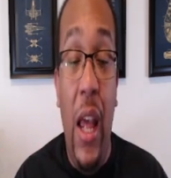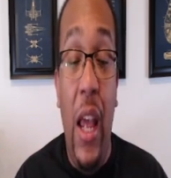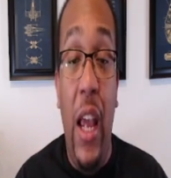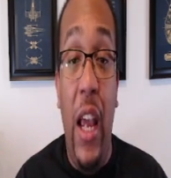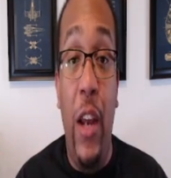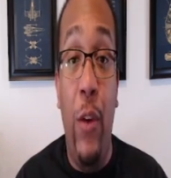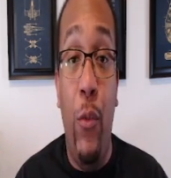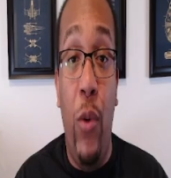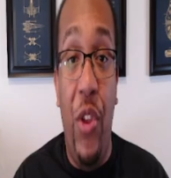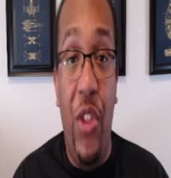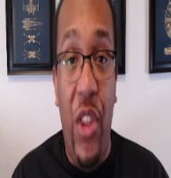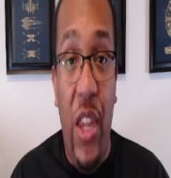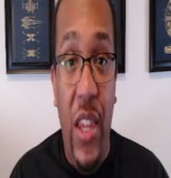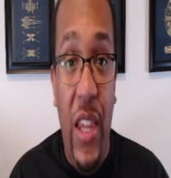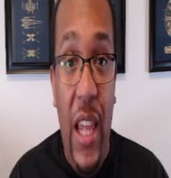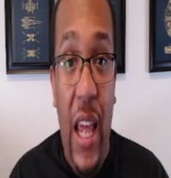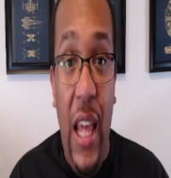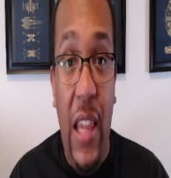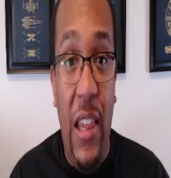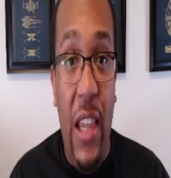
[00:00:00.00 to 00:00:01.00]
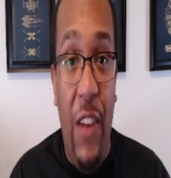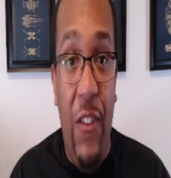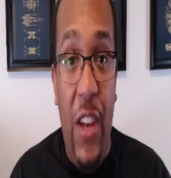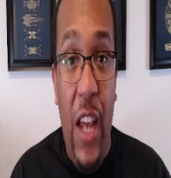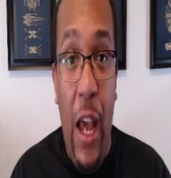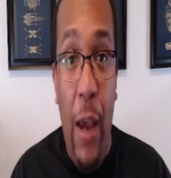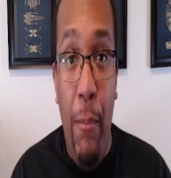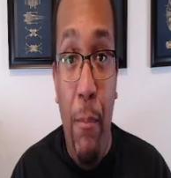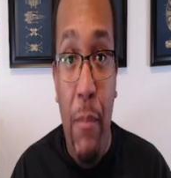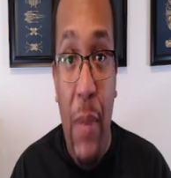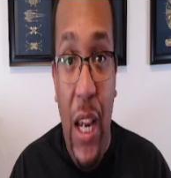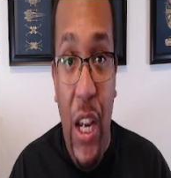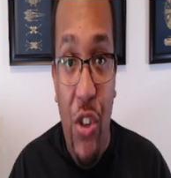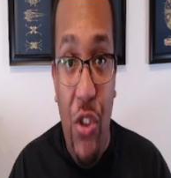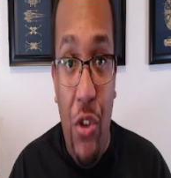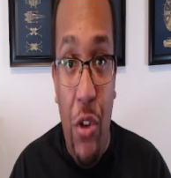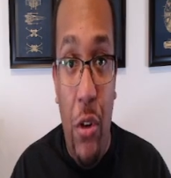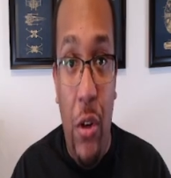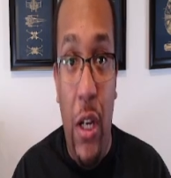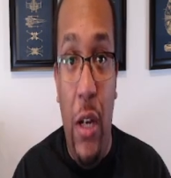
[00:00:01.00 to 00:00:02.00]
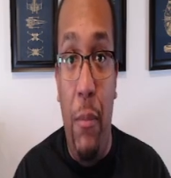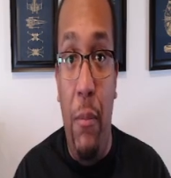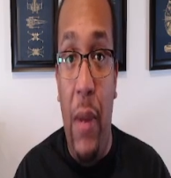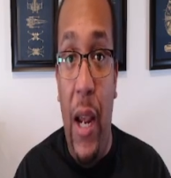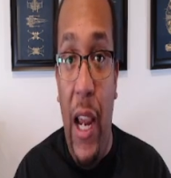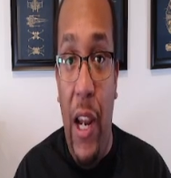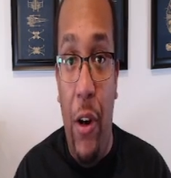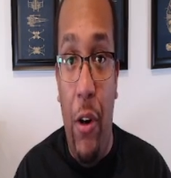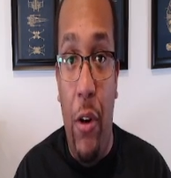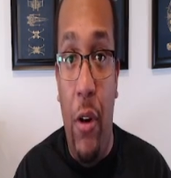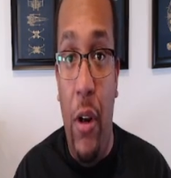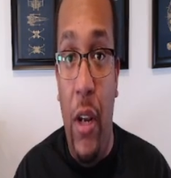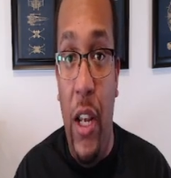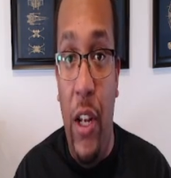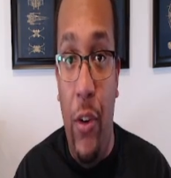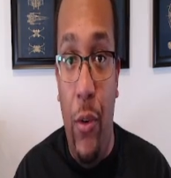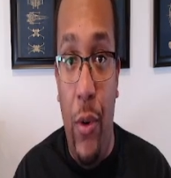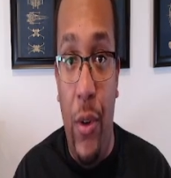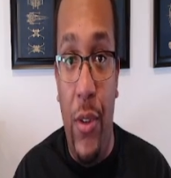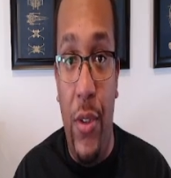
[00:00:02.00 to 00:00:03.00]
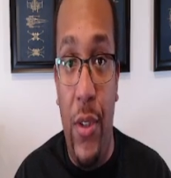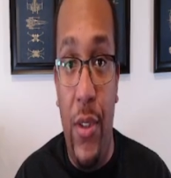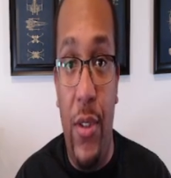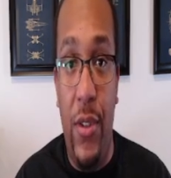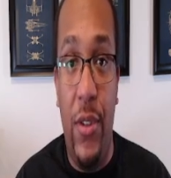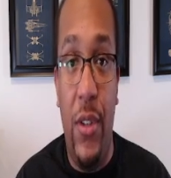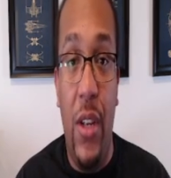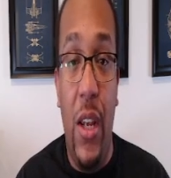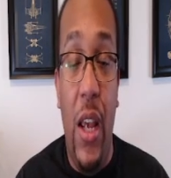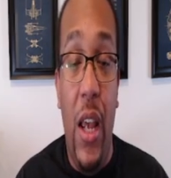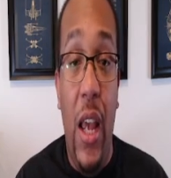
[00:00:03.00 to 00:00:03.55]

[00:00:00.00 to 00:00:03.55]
And within that, they've got major and minor hindrances.